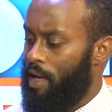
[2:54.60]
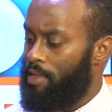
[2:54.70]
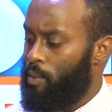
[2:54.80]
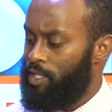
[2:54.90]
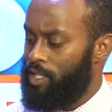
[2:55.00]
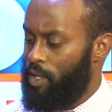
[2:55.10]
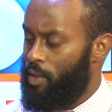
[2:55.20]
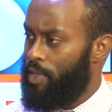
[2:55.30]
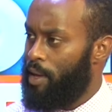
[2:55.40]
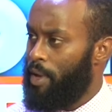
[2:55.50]
What
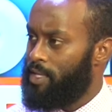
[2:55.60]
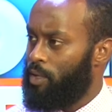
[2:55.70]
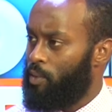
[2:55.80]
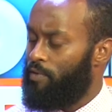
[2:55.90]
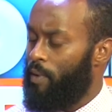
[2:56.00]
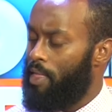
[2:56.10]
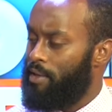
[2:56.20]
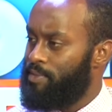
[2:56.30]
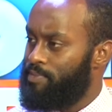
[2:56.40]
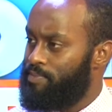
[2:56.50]
makes a good father?
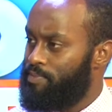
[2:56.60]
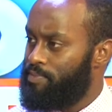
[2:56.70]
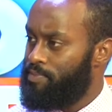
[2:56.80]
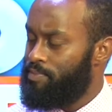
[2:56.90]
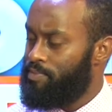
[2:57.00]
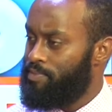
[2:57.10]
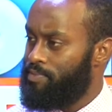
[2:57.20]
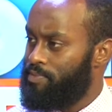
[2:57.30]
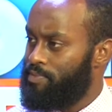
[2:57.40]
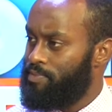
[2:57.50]
Sacrifice.
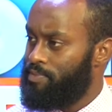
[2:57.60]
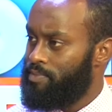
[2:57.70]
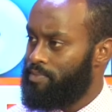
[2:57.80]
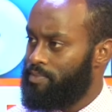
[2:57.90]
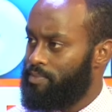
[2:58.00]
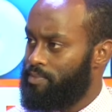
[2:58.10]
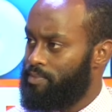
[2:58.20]
As a good father, you need to